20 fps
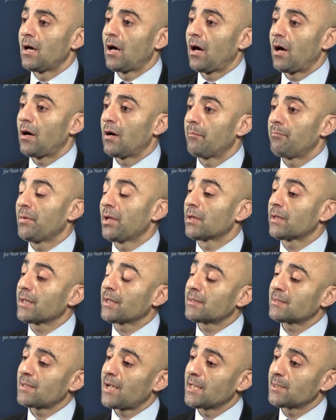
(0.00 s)
uh, building
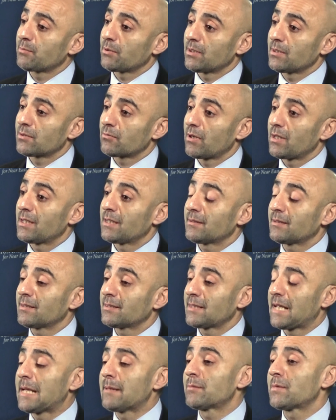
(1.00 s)
its ties with Israel, at the
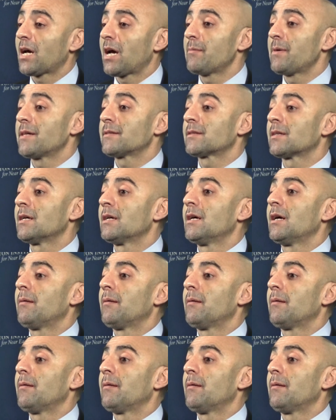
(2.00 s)
same time as